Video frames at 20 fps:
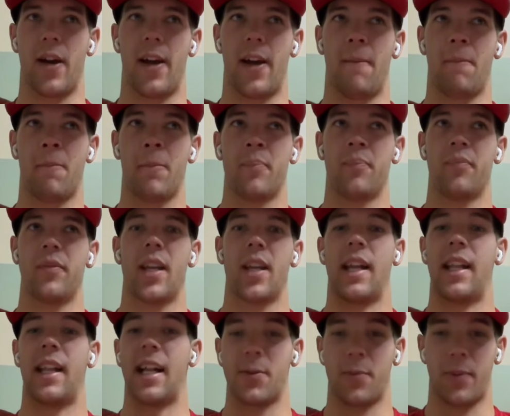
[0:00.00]
of the way.
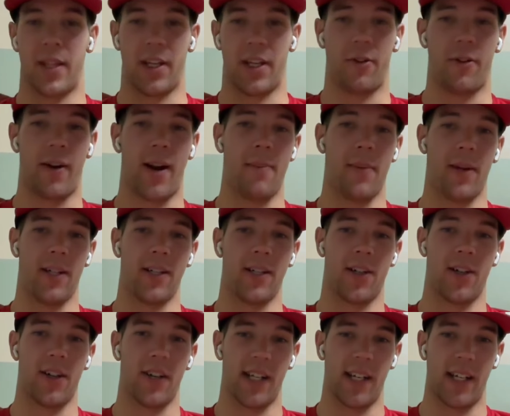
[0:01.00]
And that's when the cramping
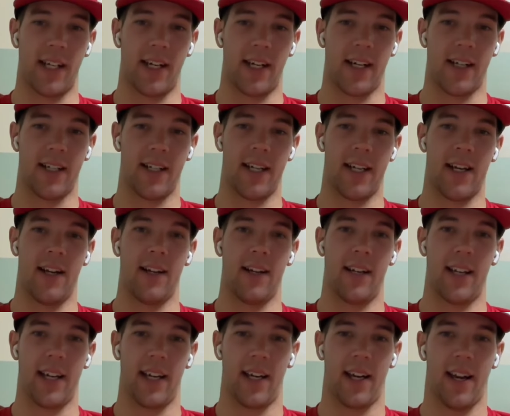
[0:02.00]
started to kick in,
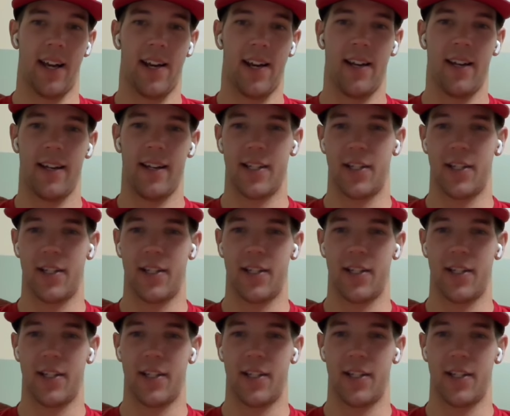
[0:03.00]
kick in, Ooh.